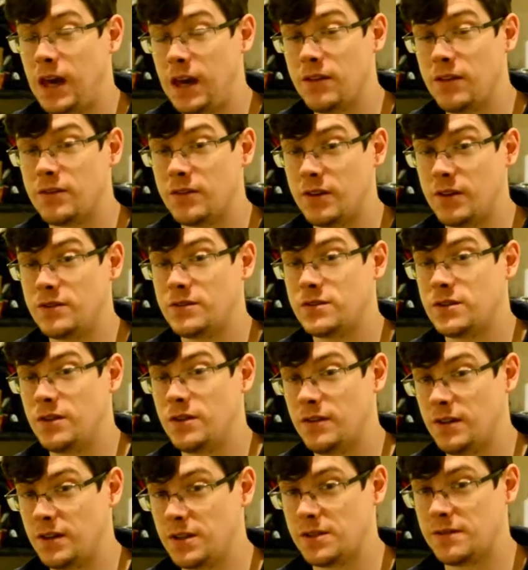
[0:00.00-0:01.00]
either of those two
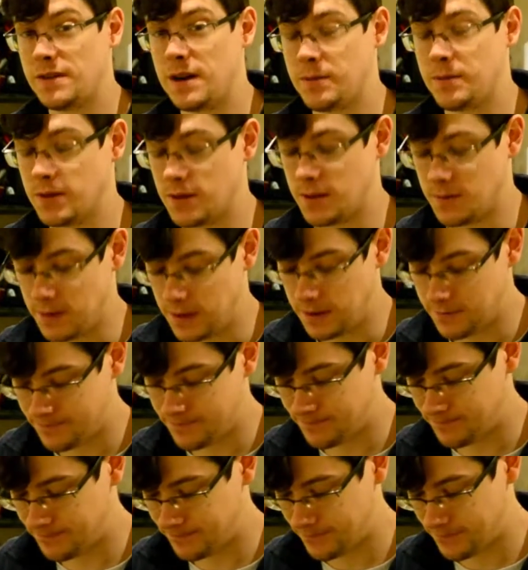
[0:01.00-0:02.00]
things have happened to me.
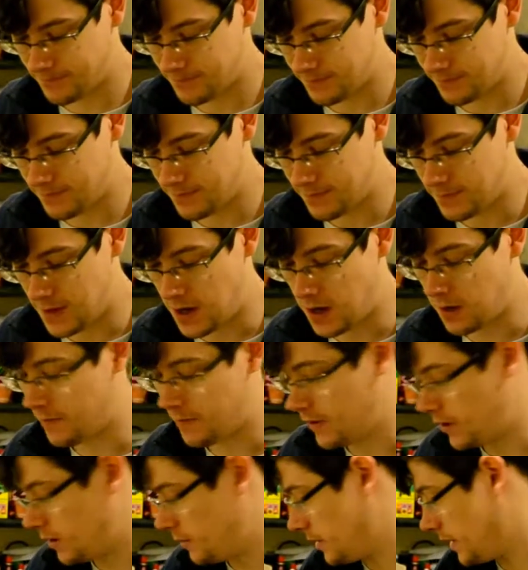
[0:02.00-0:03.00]

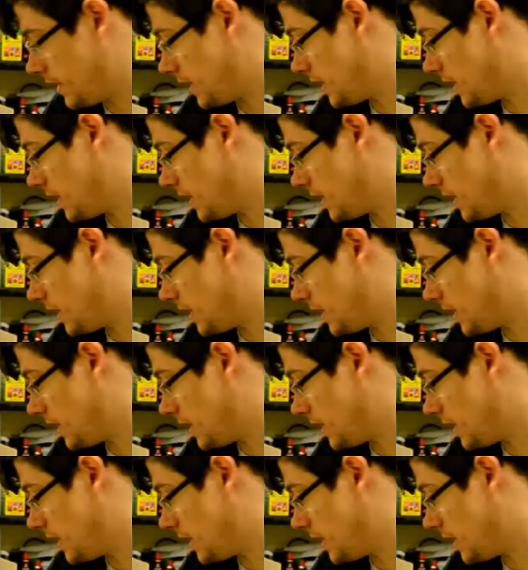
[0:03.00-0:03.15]
Hopefully it'll be the